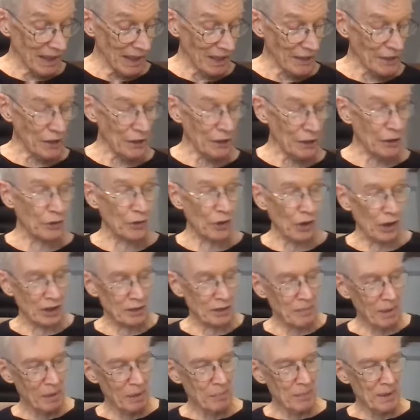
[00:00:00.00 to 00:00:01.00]
And then you talked
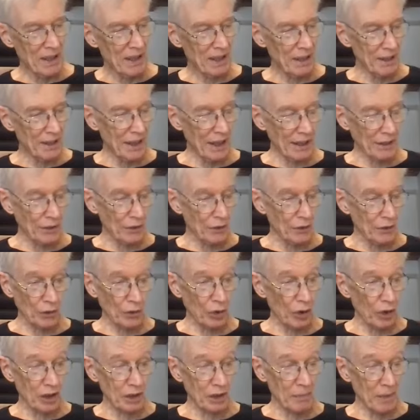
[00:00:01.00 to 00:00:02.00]
about being connected. You
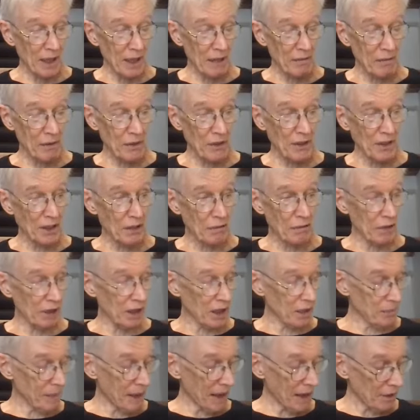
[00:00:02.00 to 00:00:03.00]
talked about everything that
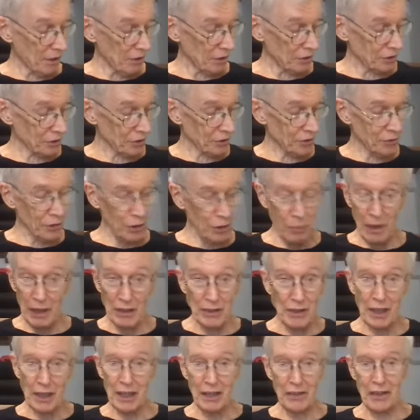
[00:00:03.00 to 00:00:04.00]
really matters. Do you want
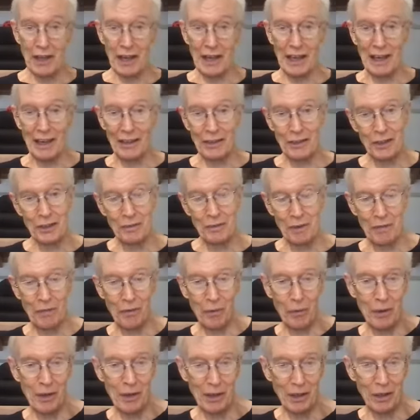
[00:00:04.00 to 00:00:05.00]
to say anything else
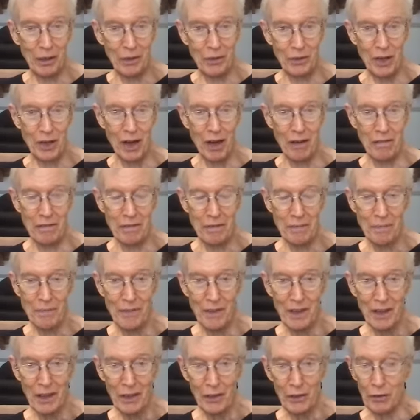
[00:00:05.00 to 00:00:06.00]
before we close off?
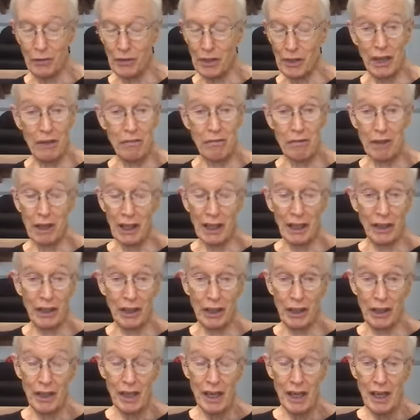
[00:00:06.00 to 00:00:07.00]
You did a really
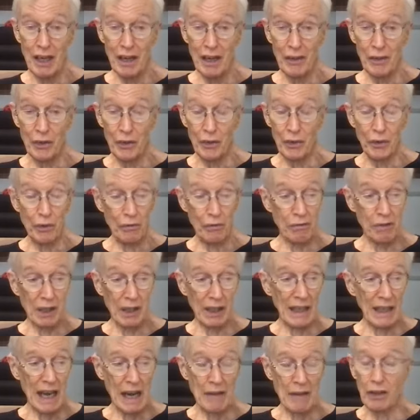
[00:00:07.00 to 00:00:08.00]
good, you, you
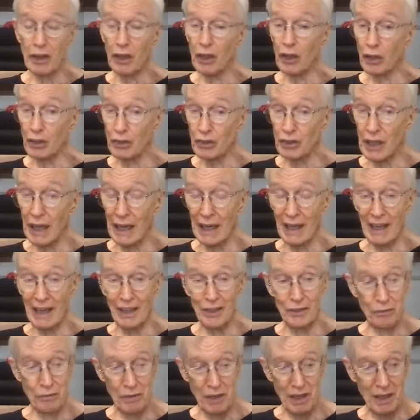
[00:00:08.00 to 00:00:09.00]
really have a good take
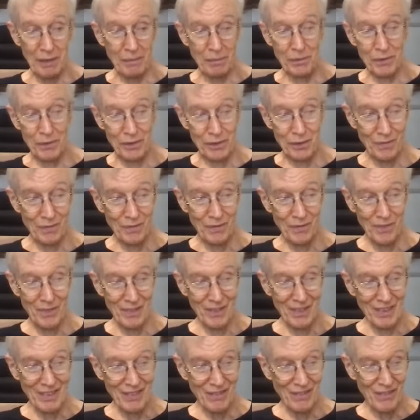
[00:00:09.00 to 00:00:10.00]
on dreams.
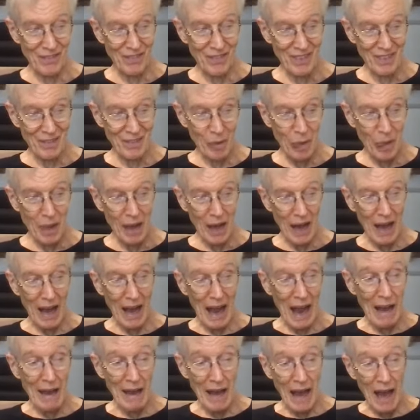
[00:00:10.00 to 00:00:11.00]

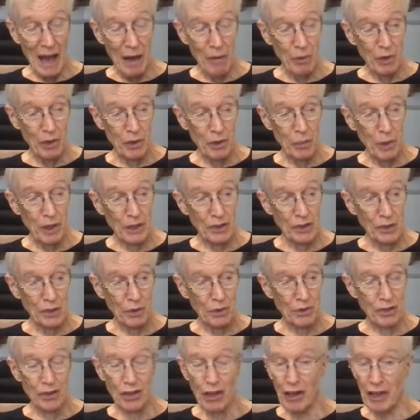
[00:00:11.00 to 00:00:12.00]
I, I would wish
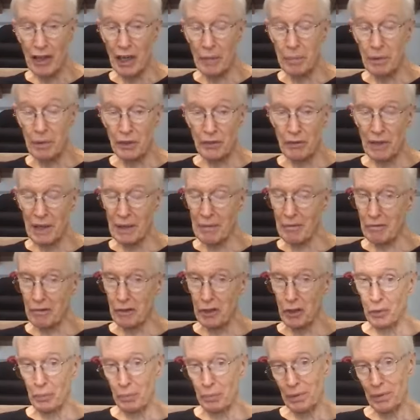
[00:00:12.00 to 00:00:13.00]
you'd start up a dream
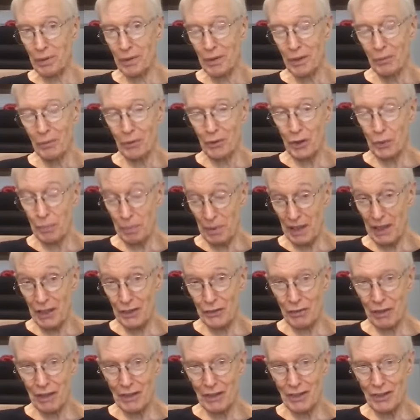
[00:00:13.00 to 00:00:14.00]
group. Would you be
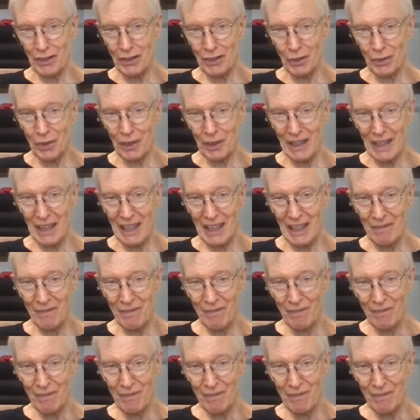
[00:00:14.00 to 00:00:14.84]
interested in doing that?